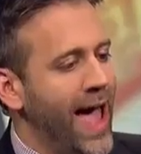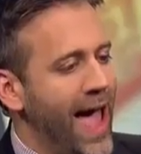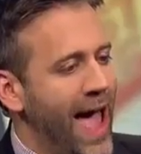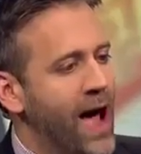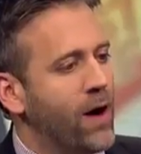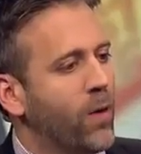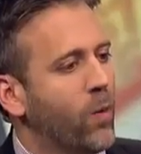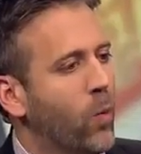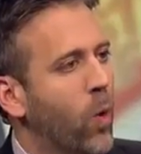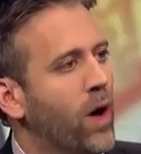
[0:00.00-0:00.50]

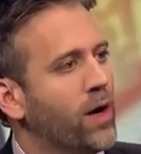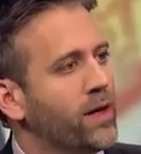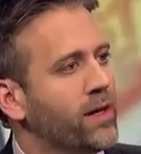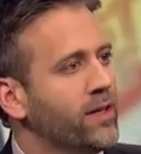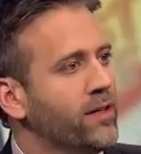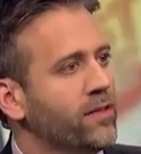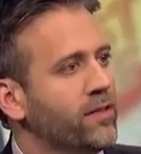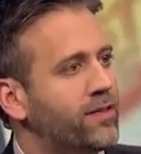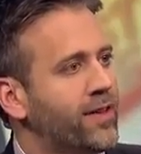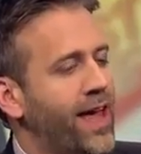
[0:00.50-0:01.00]
at what
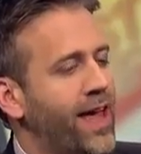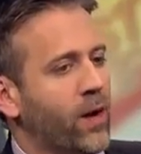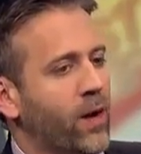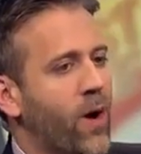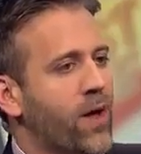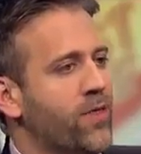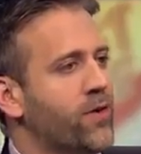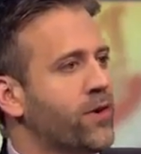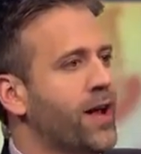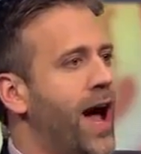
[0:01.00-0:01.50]
he's saying.
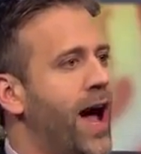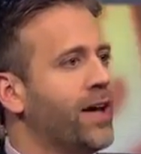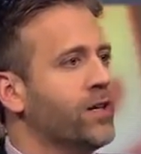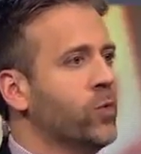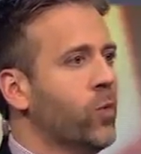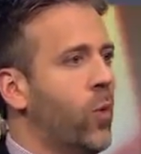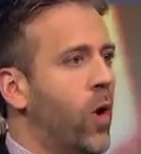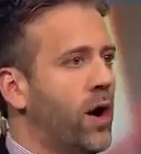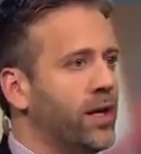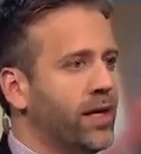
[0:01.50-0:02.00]
Whether or not you
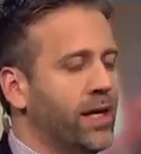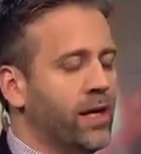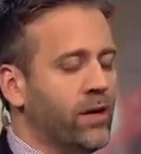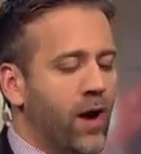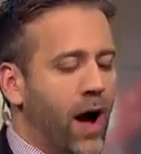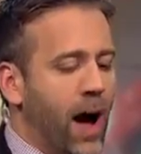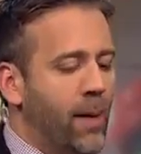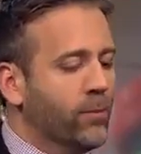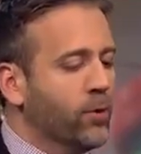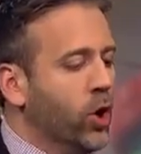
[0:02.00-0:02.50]
want to hear
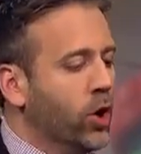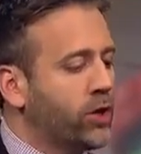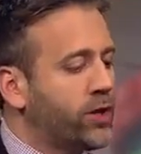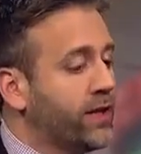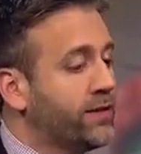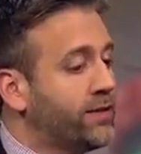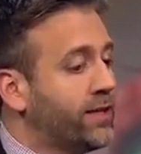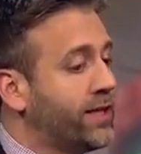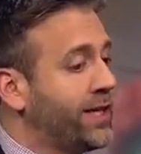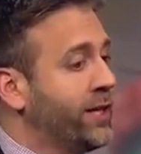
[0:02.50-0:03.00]
it, I'm
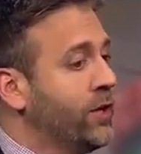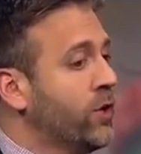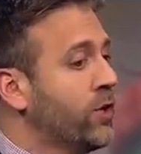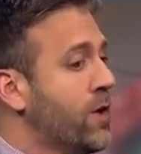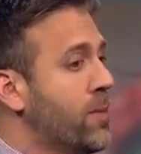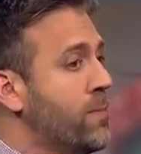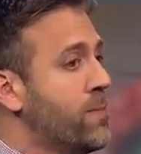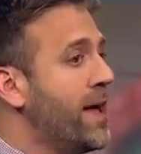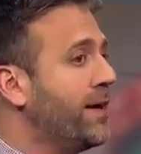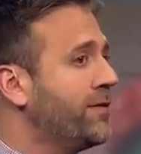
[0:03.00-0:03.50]
looking to hear
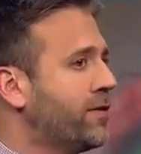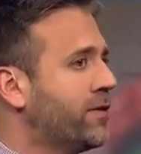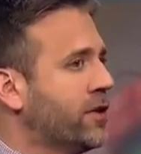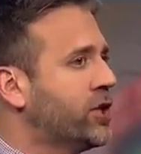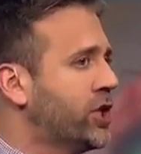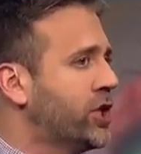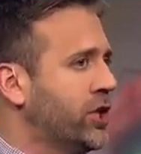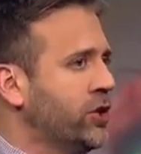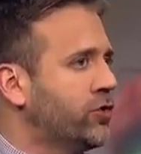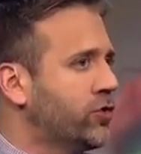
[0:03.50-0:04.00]
the message
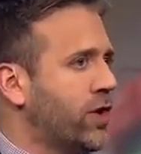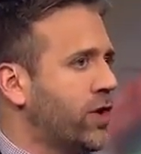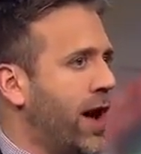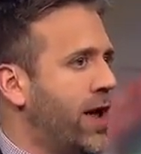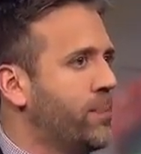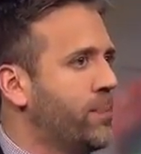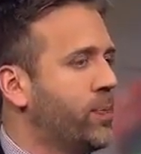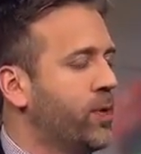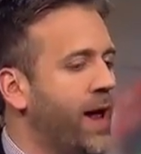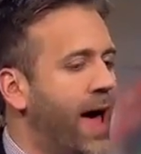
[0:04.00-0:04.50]
he's trying
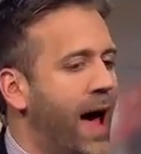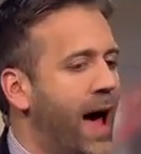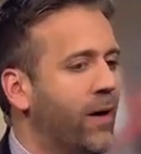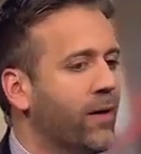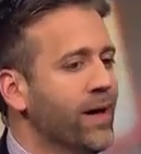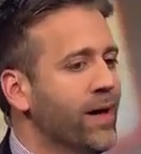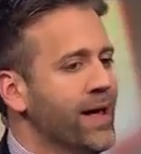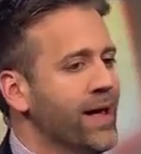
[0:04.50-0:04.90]
to put out.